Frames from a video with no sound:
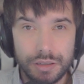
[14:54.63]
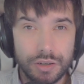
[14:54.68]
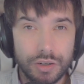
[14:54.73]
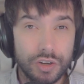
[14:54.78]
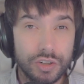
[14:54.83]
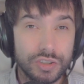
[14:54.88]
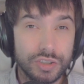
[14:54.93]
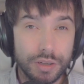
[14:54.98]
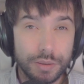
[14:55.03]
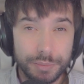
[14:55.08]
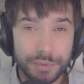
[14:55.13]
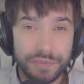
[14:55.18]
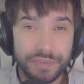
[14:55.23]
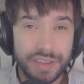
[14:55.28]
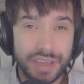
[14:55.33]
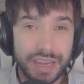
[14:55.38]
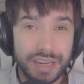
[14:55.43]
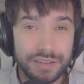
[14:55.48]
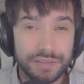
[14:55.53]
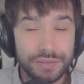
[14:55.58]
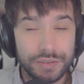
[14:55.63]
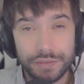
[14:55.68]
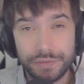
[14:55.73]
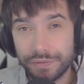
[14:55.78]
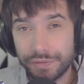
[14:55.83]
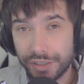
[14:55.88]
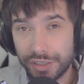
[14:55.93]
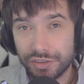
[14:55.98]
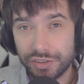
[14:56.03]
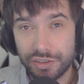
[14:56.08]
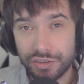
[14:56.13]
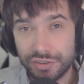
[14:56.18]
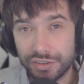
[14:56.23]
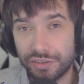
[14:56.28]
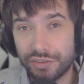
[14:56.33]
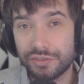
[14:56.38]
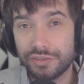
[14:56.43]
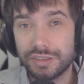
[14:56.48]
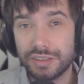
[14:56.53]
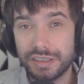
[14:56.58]
On top of that, if you have figured out
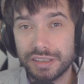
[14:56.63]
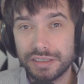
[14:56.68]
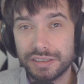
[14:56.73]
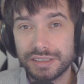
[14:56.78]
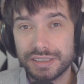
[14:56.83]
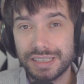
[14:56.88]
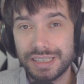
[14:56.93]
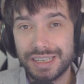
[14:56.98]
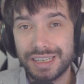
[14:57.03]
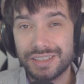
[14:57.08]
your own class,